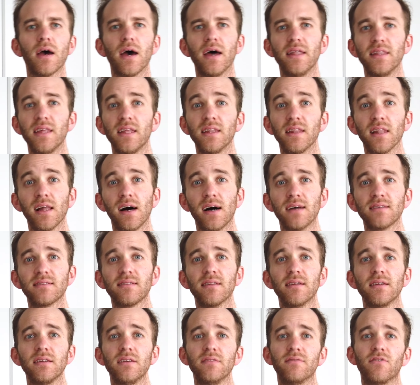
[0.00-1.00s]
And then
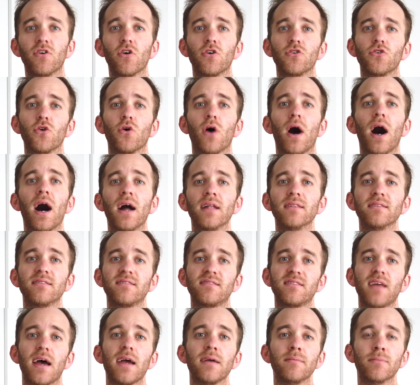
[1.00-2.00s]
lastly, you've got your
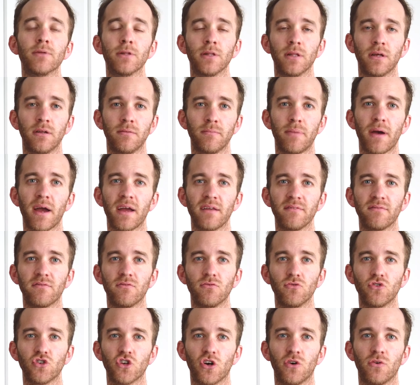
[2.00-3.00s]
unstable and
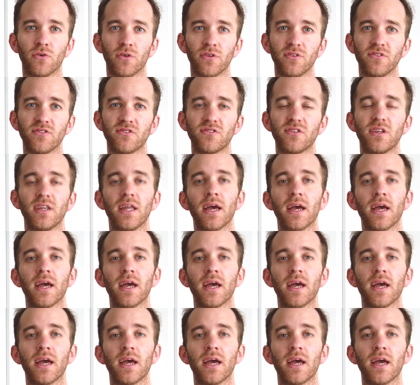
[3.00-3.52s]
painful shoulders.